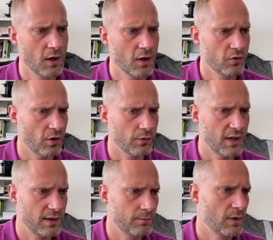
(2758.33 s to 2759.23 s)
So
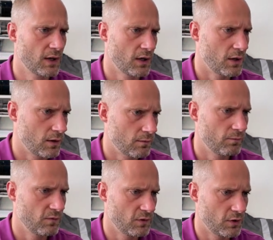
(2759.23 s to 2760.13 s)
then
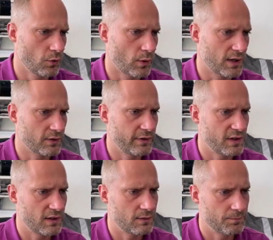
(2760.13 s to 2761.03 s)
you are
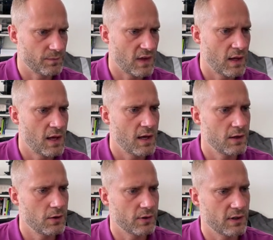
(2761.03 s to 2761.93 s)
greeted.
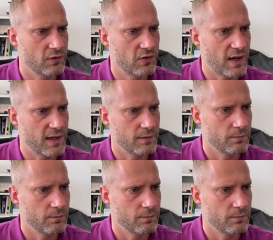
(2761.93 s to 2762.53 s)
You can sign